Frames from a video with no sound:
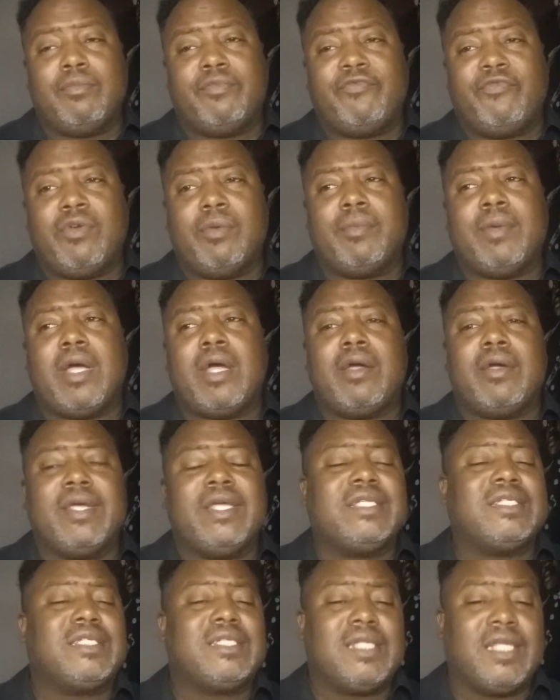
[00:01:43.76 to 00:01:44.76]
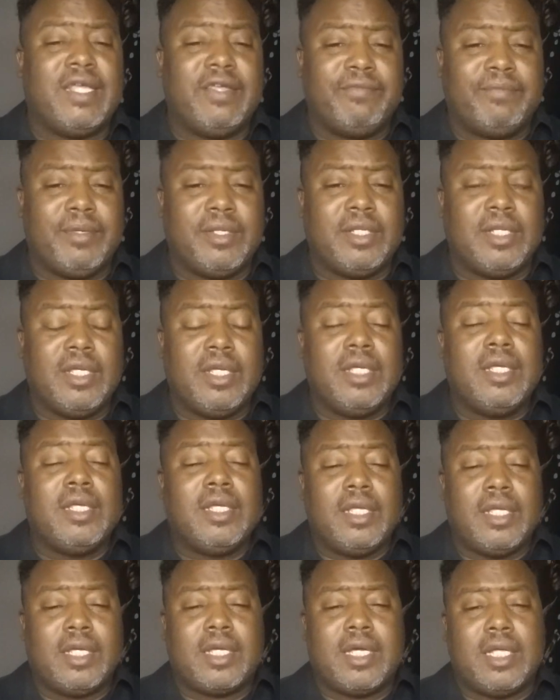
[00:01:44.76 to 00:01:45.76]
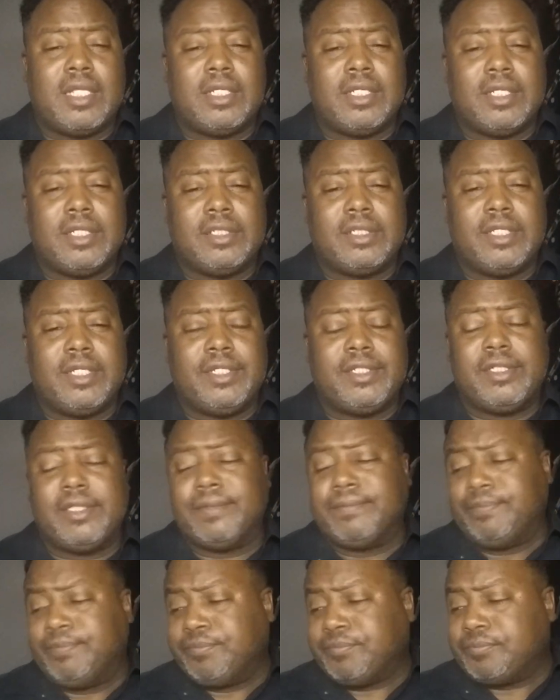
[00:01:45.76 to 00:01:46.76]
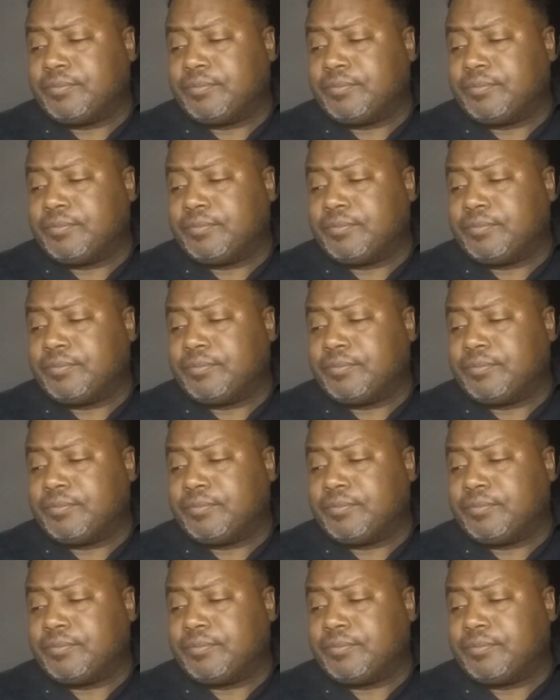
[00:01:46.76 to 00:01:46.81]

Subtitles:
from our enslavement and colonization.